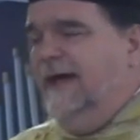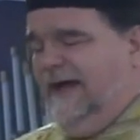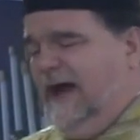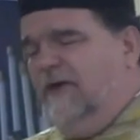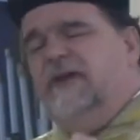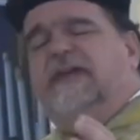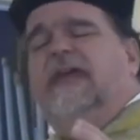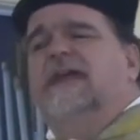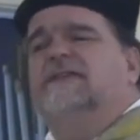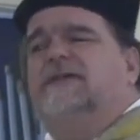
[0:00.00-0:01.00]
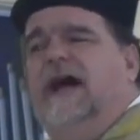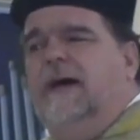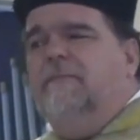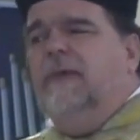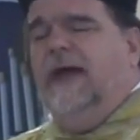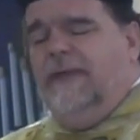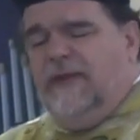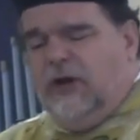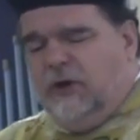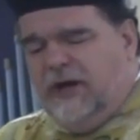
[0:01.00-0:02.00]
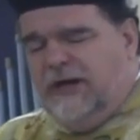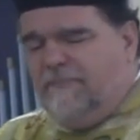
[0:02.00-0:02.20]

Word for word: And now the king has come, and they're going